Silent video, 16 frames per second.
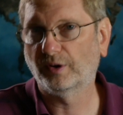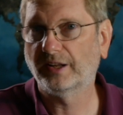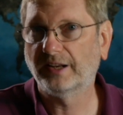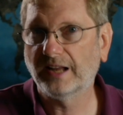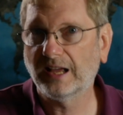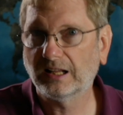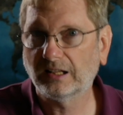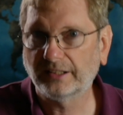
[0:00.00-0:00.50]

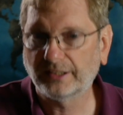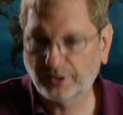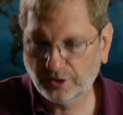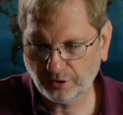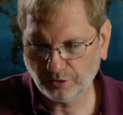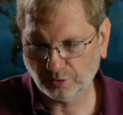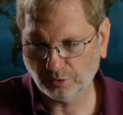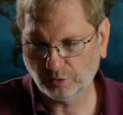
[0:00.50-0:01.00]
an
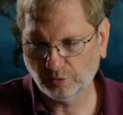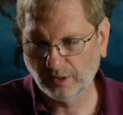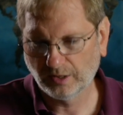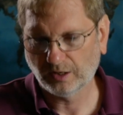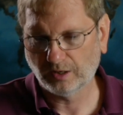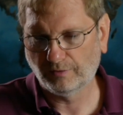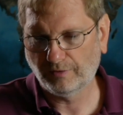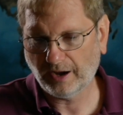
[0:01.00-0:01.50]
LAQ,
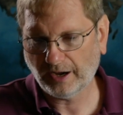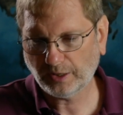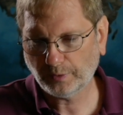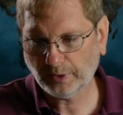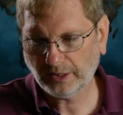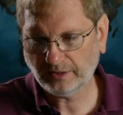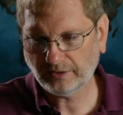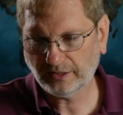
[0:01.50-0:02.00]

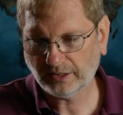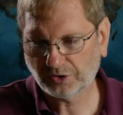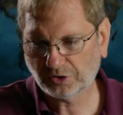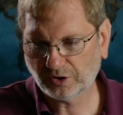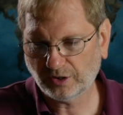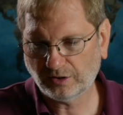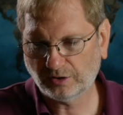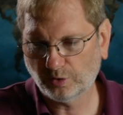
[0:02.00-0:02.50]
evaluate the
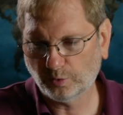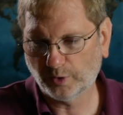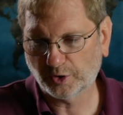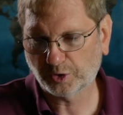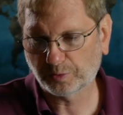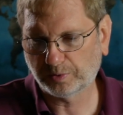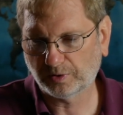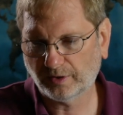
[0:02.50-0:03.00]
extent to
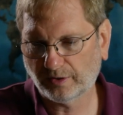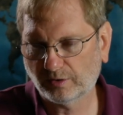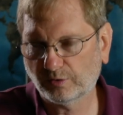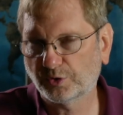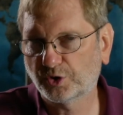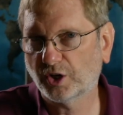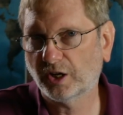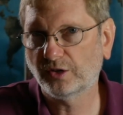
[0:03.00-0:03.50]
which
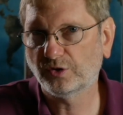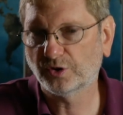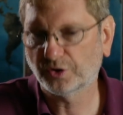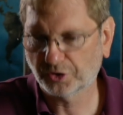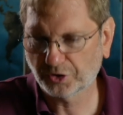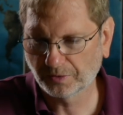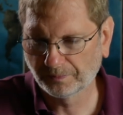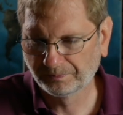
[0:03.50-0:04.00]
political
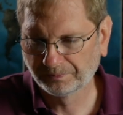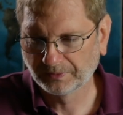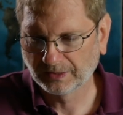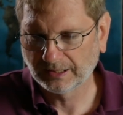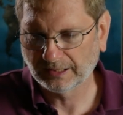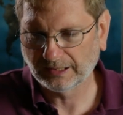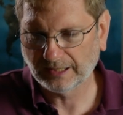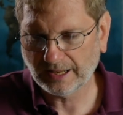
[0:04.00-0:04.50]
changes
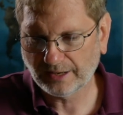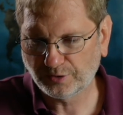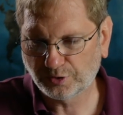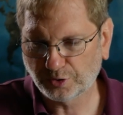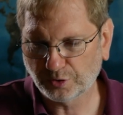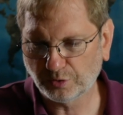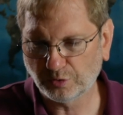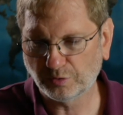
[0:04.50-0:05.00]
led
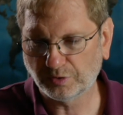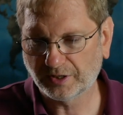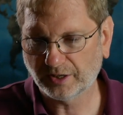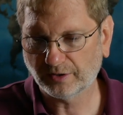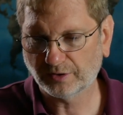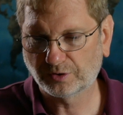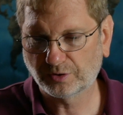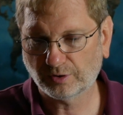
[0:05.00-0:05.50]
to
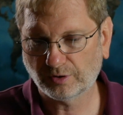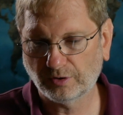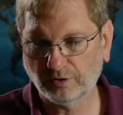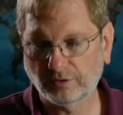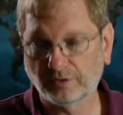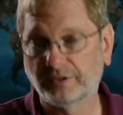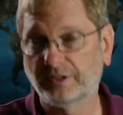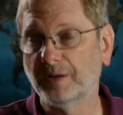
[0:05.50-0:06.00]

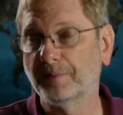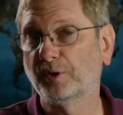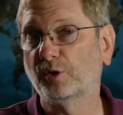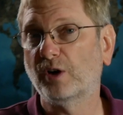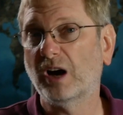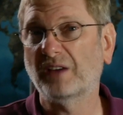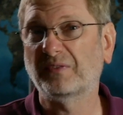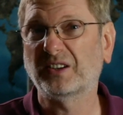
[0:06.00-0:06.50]
territorial and
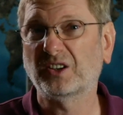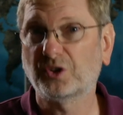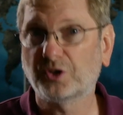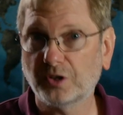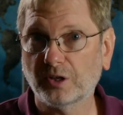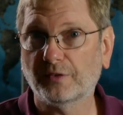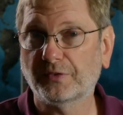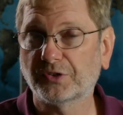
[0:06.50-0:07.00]
demographic
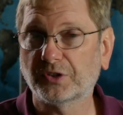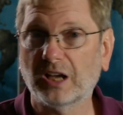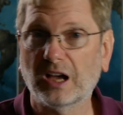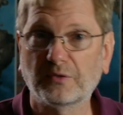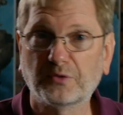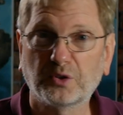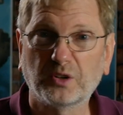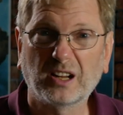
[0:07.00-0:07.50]
shifts
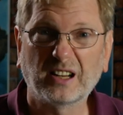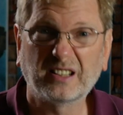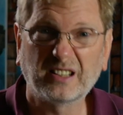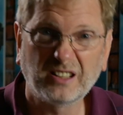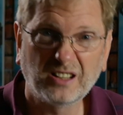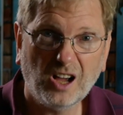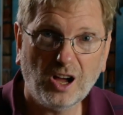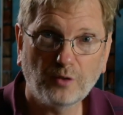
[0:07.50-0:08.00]
after
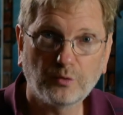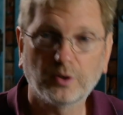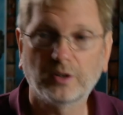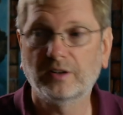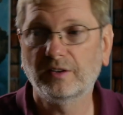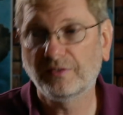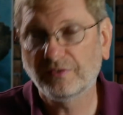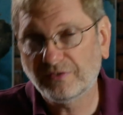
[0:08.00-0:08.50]

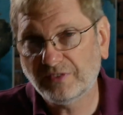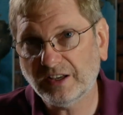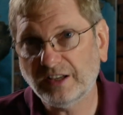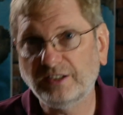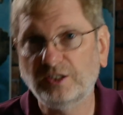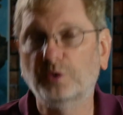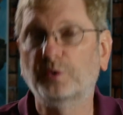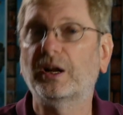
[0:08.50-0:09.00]
1900,
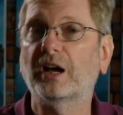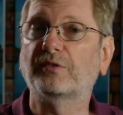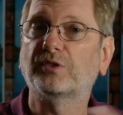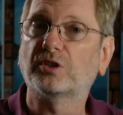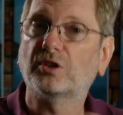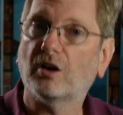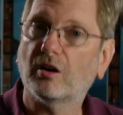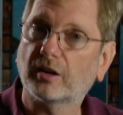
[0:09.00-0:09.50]
then you would have
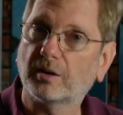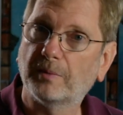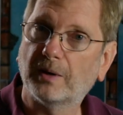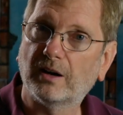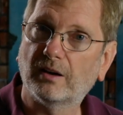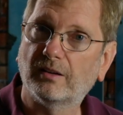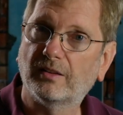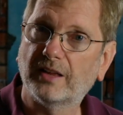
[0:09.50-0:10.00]
to talk
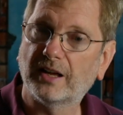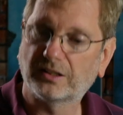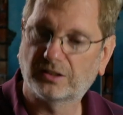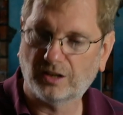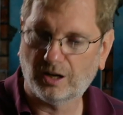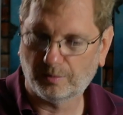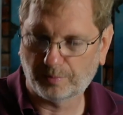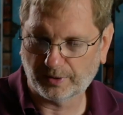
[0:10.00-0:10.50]
about that
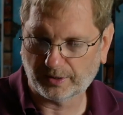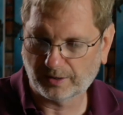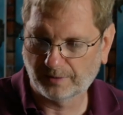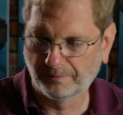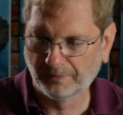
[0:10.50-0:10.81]
topic.